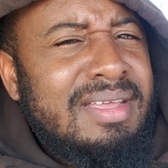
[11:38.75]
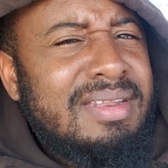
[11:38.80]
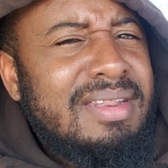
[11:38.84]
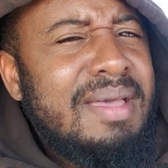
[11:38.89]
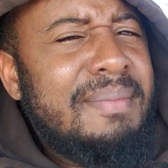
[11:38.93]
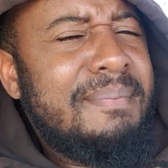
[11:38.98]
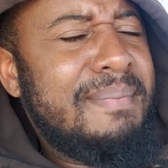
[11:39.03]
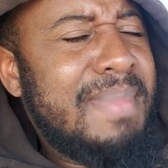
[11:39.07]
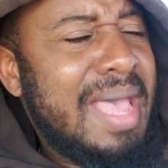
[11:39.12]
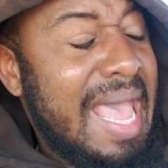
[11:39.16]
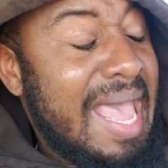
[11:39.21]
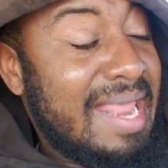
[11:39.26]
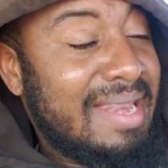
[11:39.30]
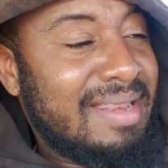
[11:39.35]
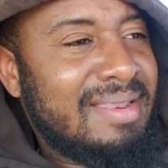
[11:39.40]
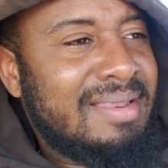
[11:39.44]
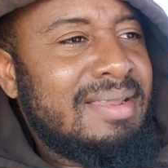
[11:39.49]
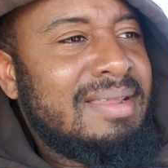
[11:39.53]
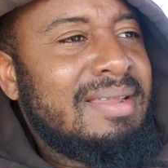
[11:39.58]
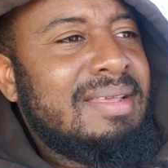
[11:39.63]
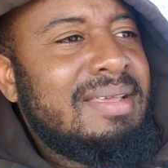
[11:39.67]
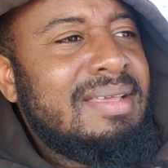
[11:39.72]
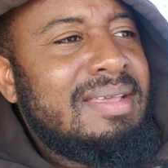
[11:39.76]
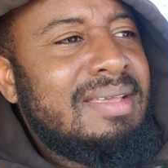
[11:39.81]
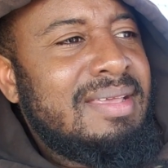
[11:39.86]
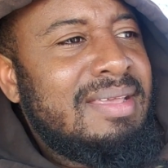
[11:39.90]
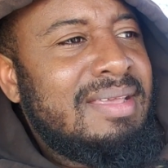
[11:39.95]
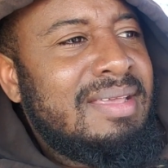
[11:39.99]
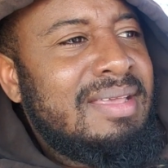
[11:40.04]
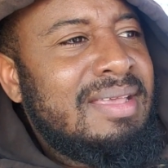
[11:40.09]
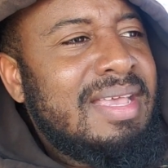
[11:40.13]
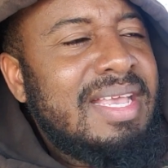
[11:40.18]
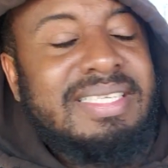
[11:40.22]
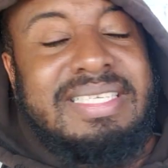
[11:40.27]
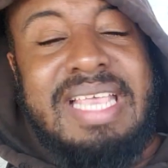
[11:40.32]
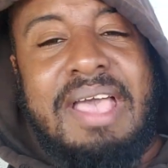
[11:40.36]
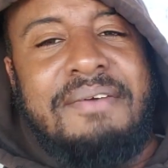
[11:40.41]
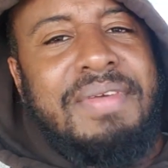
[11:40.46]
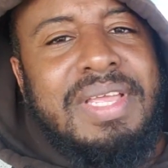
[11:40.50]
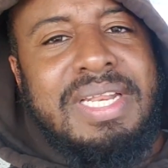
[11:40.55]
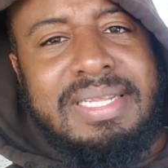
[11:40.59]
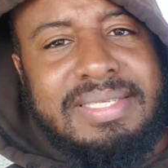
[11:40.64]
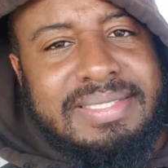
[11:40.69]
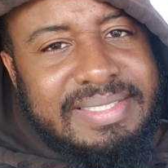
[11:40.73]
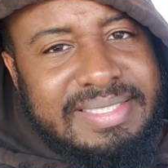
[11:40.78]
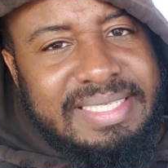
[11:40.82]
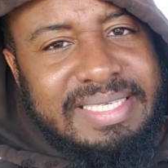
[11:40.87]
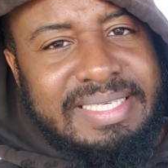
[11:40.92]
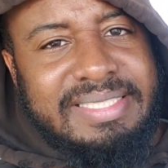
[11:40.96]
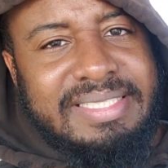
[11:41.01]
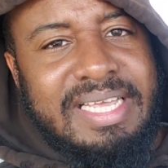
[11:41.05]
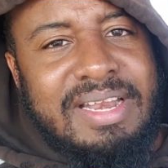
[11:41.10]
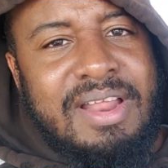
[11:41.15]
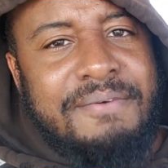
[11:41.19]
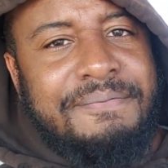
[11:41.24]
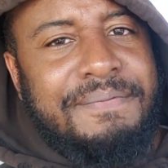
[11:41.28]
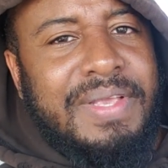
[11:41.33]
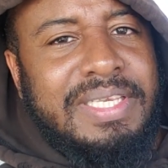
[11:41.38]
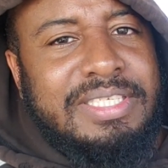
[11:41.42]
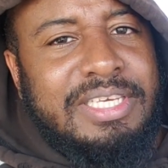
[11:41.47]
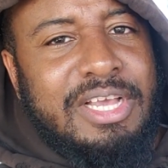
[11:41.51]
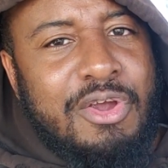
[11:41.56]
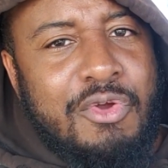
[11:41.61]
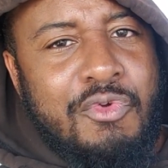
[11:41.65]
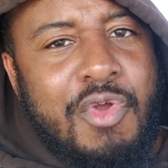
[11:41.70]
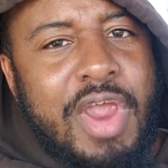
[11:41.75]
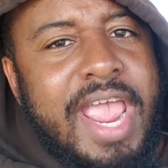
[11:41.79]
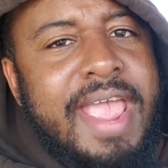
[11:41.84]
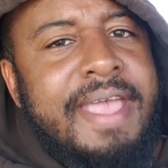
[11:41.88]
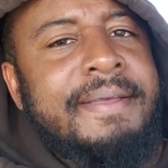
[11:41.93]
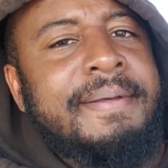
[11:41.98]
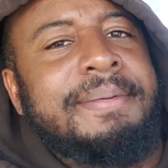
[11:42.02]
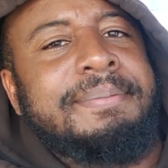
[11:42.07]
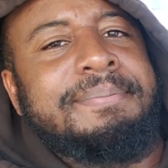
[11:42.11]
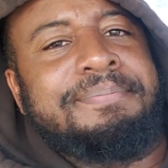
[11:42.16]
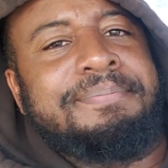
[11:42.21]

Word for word: The man is having the season of his career.